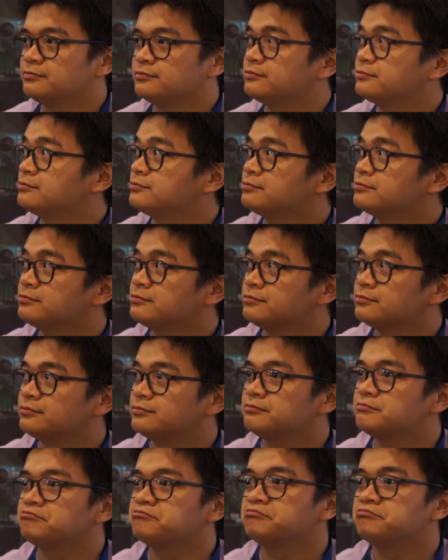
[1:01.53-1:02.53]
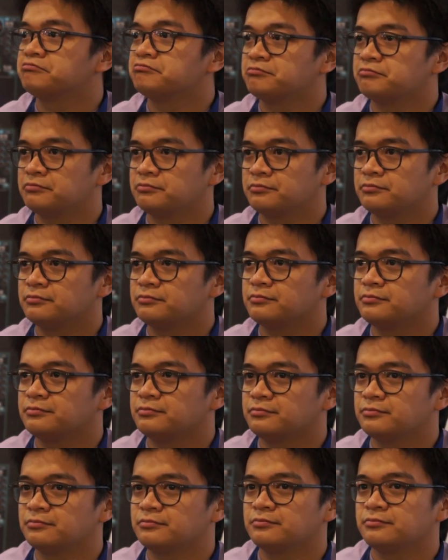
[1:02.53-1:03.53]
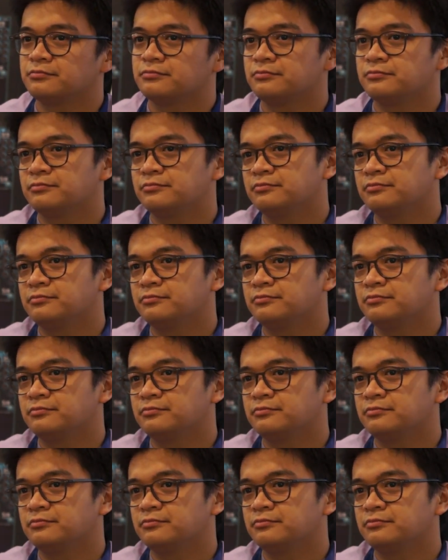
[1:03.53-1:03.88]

The person shown says nothing.